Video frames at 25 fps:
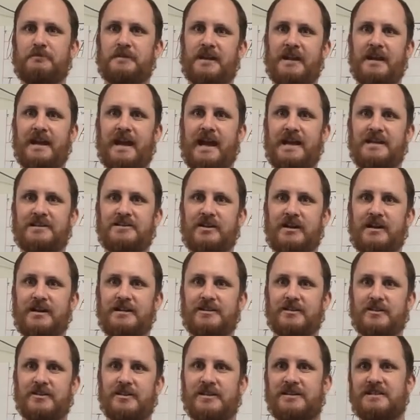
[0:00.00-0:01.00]
hang tight,
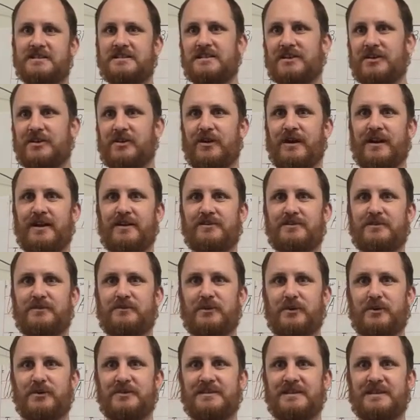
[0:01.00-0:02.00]
stick around if
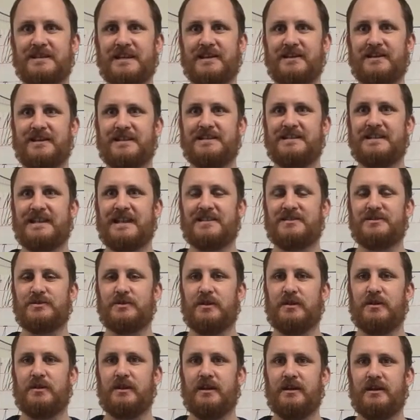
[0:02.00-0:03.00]
you're into that sort
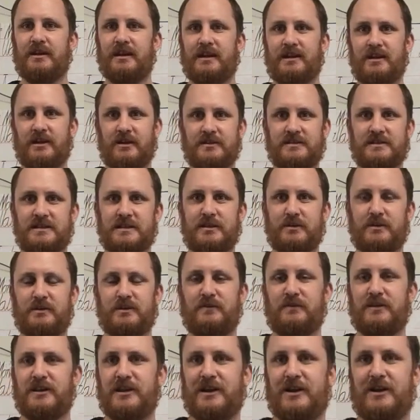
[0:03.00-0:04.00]
of thing, and I'll see you in the
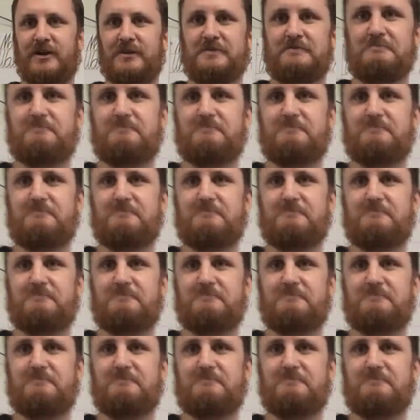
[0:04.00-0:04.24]
video.